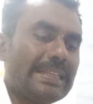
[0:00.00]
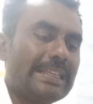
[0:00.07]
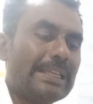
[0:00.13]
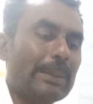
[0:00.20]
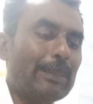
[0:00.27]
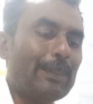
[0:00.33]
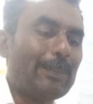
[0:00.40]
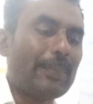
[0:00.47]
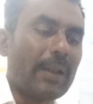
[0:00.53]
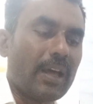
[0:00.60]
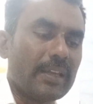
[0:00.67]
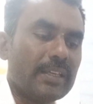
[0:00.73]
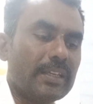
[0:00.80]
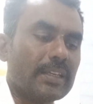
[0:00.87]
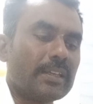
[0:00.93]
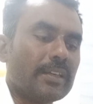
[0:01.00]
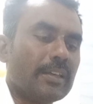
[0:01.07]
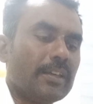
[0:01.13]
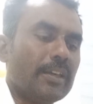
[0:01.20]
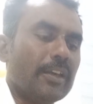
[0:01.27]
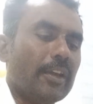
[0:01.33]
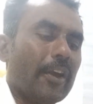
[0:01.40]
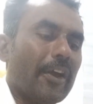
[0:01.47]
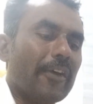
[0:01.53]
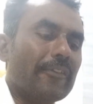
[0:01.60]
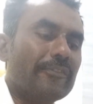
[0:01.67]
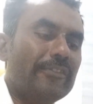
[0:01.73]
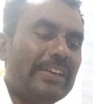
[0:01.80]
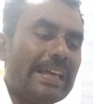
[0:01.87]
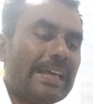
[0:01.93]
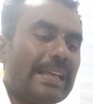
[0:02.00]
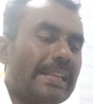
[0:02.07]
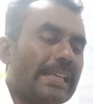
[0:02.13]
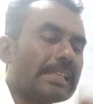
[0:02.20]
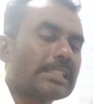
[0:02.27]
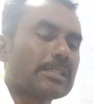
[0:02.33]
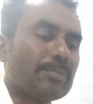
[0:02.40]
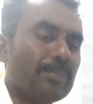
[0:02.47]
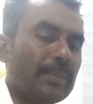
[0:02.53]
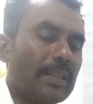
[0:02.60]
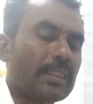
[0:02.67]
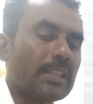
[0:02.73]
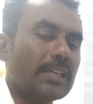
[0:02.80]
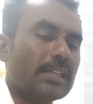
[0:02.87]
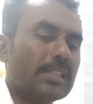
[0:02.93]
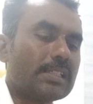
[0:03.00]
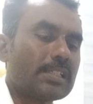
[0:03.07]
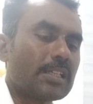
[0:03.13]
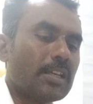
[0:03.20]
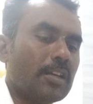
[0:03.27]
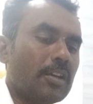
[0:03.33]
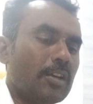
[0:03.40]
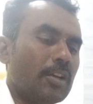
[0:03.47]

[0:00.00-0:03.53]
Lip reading: employing various methods